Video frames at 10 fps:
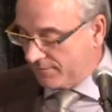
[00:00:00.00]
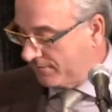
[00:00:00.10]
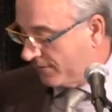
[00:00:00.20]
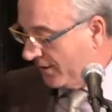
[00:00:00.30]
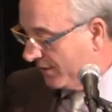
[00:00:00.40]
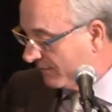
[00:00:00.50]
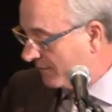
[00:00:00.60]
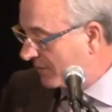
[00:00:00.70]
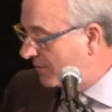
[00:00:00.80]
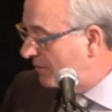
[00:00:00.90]
rephrase
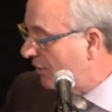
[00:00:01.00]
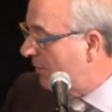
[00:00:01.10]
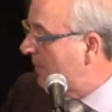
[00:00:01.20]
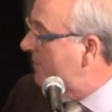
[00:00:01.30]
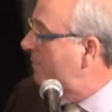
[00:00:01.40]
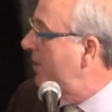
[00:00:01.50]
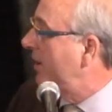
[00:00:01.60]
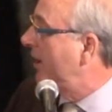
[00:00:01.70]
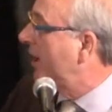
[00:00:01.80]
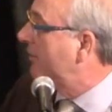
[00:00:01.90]
what term as
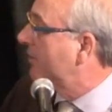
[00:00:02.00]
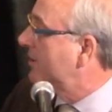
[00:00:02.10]
pediatric